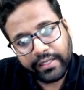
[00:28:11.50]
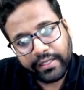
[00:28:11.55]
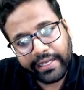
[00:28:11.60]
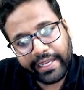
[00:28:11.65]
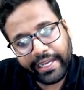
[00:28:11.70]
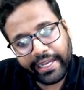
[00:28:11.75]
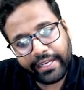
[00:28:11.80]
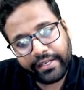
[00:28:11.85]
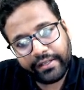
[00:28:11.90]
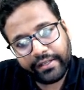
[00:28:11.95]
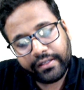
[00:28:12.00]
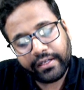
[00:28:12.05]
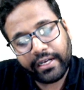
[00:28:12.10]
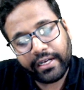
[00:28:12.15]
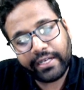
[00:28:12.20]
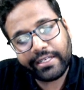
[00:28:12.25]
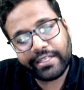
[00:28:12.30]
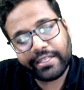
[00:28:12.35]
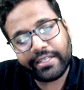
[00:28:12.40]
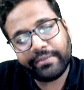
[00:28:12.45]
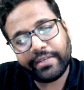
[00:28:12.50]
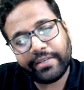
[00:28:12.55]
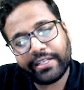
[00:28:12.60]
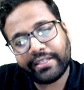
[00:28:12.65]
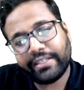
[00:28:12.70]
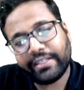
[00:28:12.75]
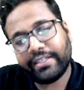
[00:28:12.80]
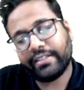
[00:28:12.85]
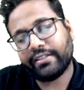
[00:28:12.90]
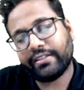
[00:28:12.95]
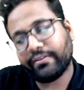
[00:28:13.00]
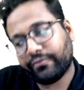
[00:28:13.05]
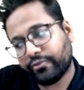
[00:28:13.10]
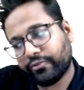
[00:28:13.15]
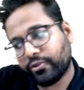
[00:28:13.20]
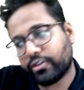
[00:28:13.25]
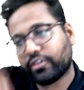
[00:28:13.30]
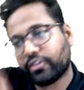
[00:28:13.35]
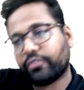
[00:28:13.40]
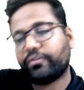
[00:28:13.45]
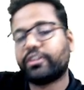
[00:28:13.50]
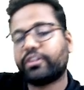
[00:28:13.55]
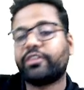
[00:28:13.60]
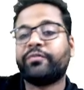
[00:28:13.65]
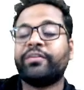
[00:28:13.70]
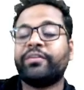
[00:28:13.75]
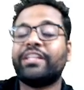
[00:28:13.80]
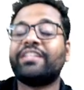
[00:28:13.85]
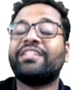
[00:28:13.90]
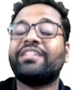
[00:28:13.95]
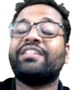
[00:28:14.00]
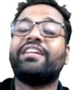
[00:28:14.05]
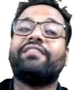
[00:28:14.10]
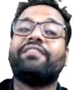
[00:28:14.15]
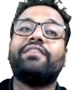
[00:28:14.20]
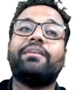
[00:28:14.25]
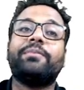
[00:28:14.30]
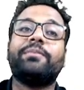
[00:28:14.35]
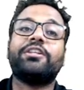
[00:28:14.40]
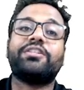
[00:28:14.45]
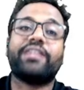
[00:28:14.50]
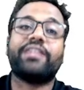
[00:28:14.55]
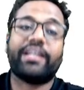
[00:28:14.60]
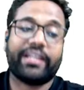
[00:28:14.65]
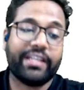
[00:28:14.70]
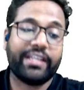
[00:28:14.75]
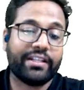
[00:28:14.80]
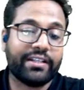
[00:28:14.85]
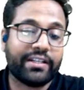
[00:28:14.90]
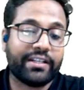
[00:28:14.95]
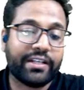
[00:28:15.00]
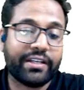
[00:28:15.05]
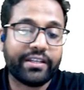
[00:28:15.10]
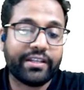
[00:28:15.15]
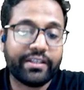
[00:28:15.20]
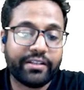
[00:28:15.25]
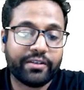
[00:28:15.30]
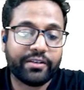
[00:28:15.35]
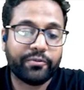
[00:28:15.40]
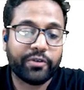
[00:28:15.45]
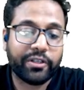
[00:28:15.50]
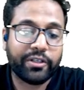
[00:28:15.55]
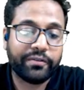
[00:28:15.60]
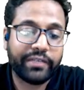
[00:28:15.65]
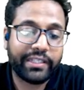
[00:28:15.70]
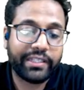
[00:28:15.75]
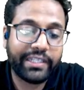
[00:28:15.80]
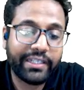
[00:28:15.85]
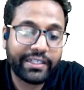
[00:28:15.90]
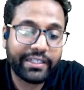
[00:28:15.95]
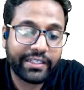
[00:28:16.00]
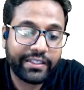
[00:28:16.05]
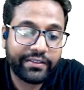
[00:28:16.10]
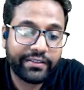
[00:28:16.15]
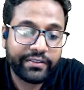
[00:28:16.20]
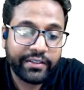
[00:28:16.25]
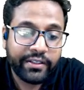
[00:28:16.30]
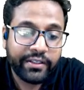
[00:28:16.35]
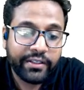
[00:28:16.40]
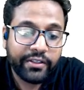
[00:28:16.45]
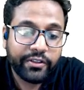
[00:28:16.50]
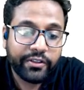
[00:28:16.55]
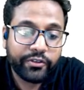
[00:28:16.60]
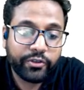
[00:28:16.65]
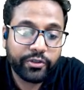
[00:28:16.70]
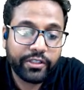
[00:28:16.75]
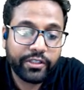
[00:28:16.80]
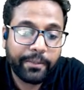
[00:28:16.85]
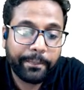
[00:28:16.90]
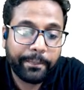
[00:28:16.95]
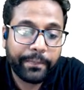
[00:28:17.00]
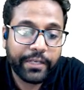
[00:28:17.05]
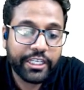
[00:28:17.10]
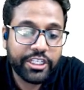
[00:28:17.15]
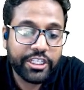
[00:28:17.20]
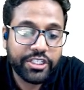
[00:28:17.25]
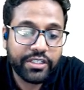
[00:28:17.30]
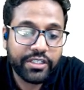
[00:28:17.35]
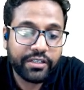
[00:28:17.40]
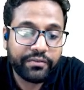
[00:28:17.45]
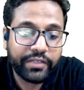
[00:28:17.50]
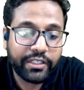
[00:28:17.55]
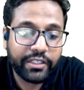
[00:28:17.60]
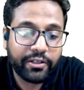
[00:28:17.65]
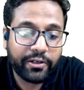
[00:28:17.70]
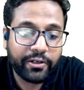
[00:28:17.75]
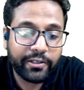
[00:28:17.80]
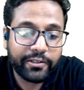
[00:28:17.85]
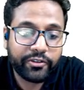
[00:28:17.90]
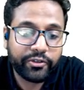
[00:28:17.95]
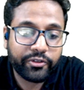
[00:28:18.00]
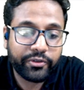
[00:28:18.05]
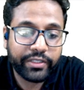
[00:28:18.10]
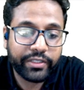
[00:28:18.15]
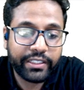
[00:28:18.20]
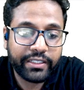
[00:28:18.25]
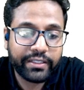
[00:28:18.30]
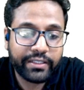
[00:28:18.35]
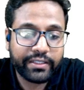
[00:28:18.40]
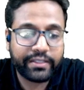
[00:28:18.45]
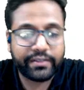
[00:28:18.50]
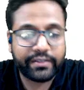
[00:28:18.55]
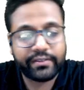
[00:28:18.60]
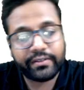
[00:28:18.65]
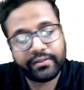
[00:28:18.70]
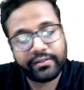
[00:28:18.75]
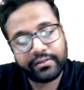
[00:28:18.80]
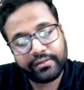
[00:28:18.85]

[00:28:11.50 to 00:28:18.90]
And ultimately the force with which they will be striking the container wall will increase, so the pressure will also increase.